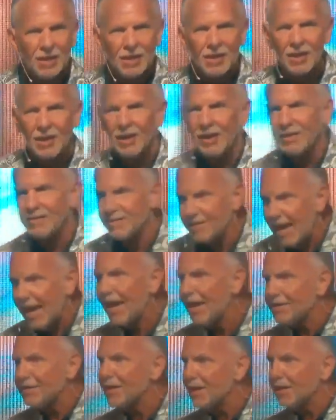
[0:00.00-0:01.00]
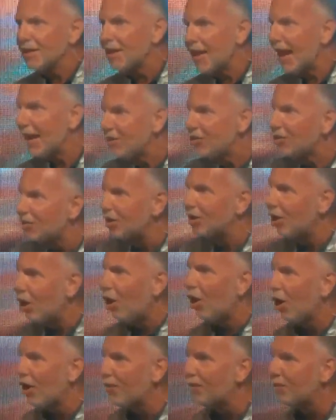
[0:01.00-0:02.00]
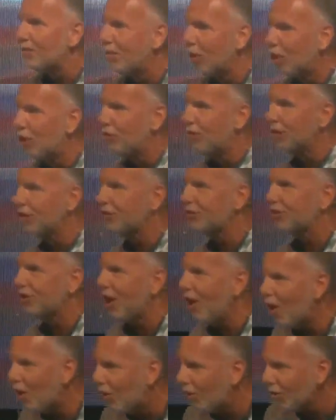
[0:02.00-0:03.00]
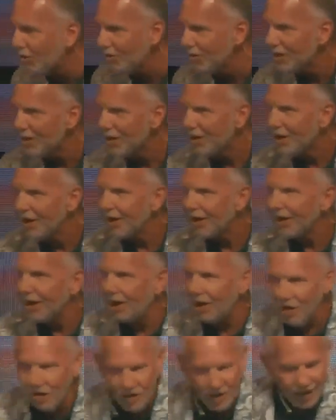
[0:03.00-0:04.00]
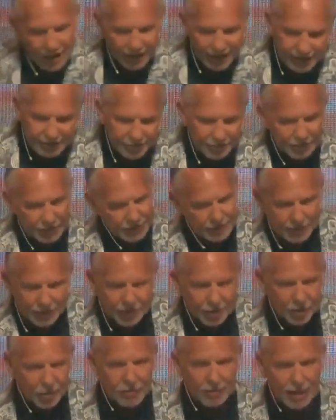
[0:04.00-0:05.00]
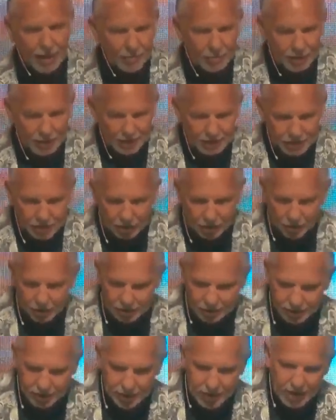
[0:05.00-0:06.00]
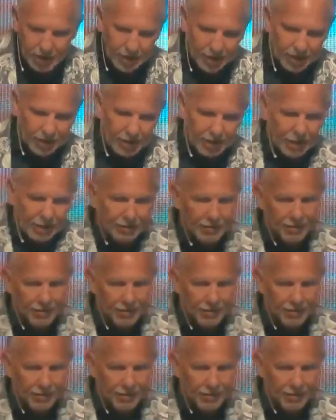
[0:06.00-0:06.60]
It says that the angel of the Lord moved the stone, you know, and but you know, bless the hearts. Uh,